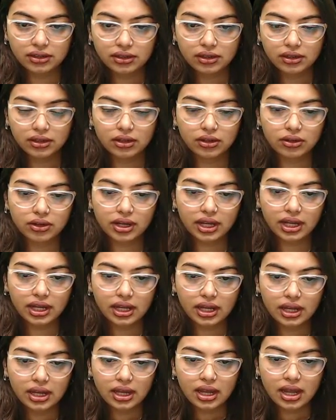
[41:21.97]
Okay,
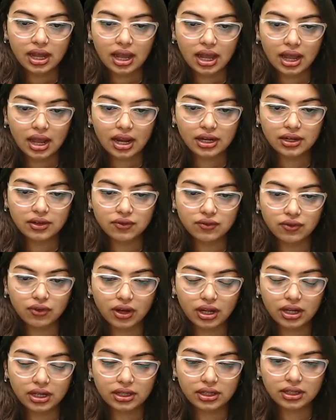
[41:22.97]
and
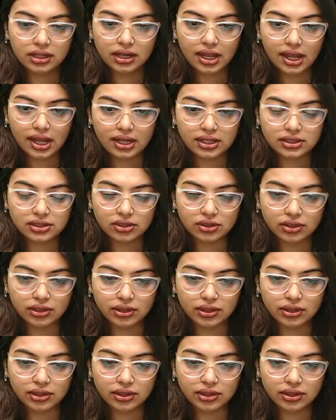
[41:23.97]
one axon.